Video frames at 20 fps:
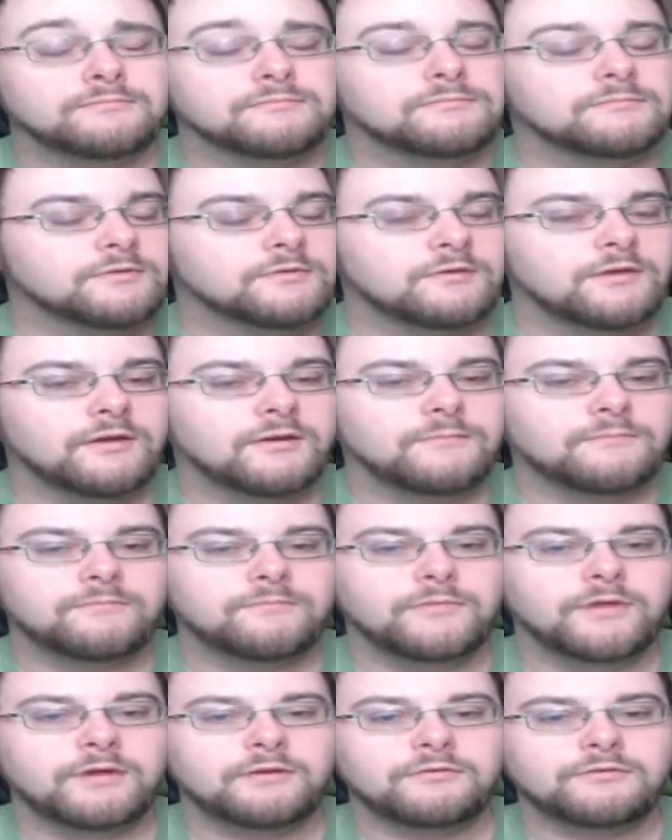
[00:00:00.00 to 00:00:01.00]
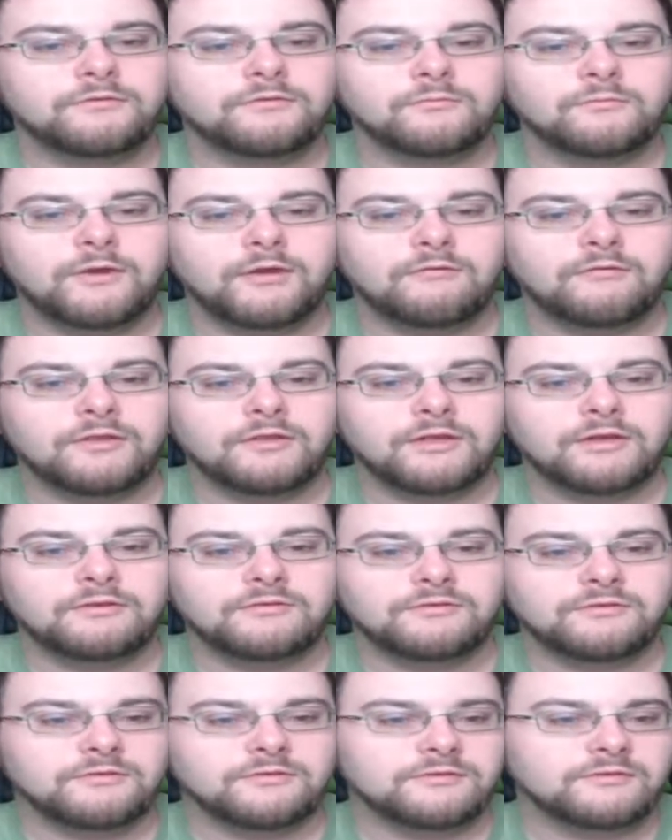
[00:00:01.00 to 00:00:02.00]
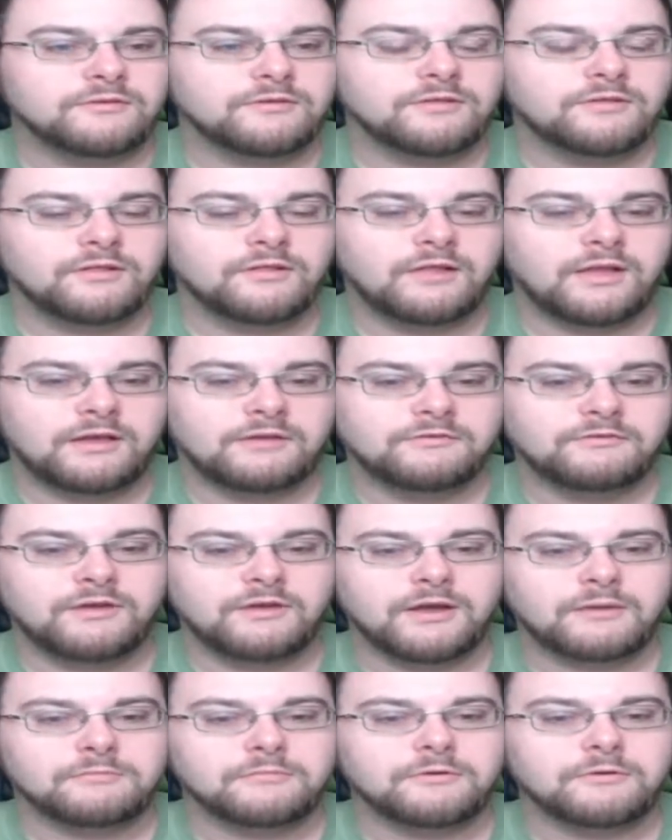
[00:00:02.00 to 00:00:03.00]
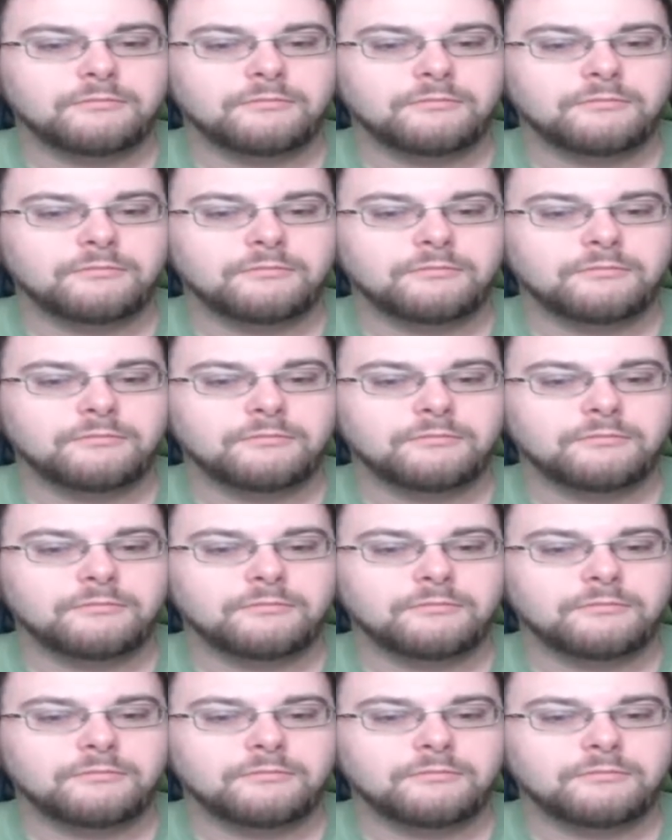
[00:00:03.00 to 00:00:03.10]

So there's some revelations in the last chapter,